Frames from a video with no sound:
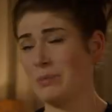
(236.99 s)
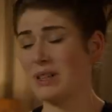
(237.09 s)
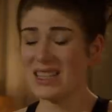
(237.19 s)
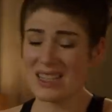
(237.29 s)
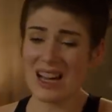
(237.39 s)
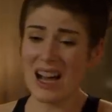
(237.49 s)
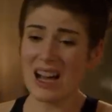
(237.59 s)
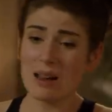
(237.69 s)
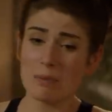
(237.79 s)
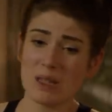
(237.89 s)
But he's
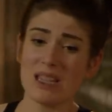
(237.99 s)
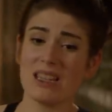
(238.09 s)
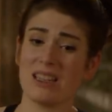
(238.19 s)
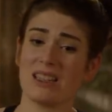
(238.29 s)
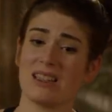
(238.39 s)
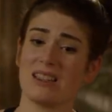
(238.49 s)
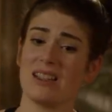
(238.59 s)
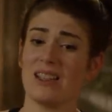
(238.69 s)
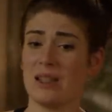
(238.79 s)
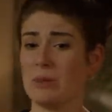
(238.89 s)
not being
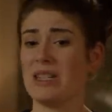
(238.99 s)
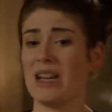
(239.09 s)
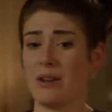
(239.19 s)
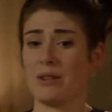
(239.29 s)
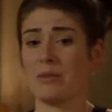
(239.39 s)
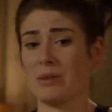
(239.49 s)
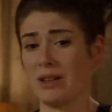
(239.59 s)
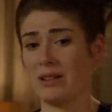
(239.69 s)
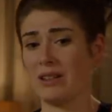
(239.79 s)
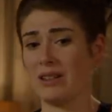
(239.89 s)
a Debbie Downer
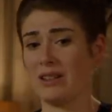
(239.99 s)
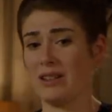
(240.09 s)
about it.